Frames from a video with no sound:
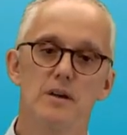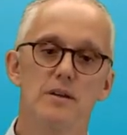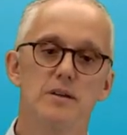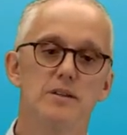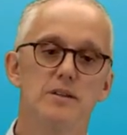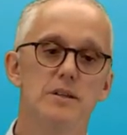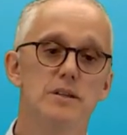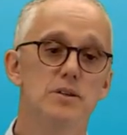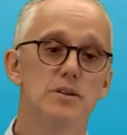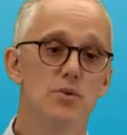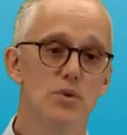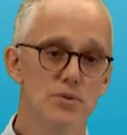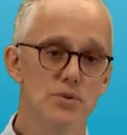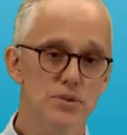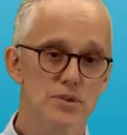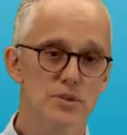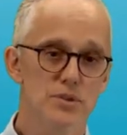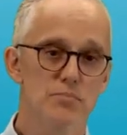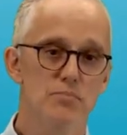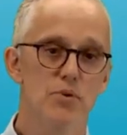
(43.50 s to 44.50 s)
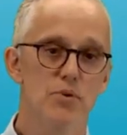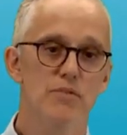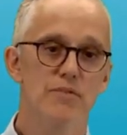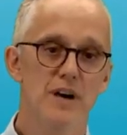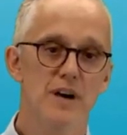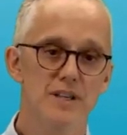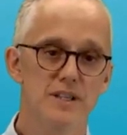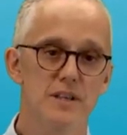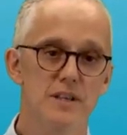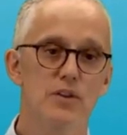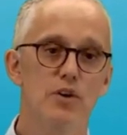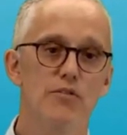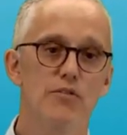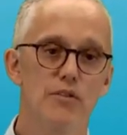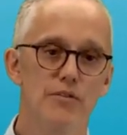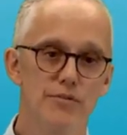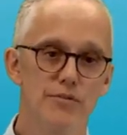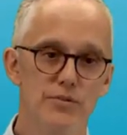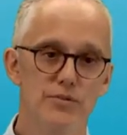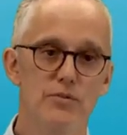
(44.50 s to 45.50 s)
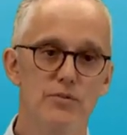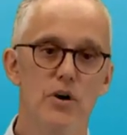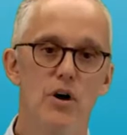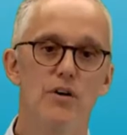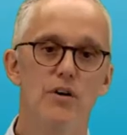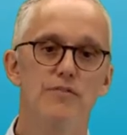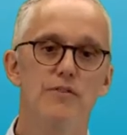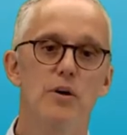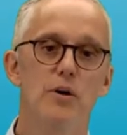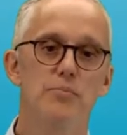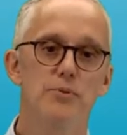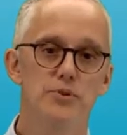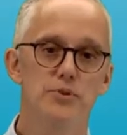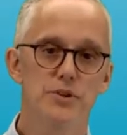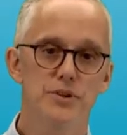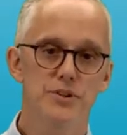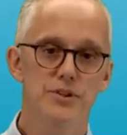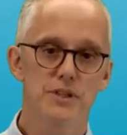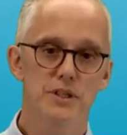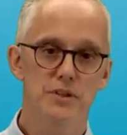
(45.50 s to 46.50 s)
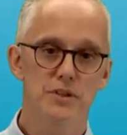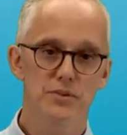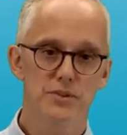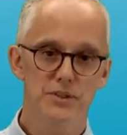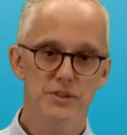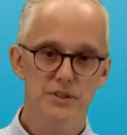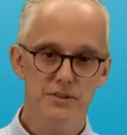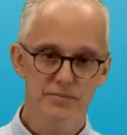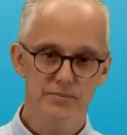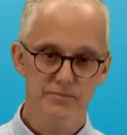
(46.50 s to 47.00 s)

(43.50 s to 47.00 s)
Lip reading: This course provides an overview of computer security.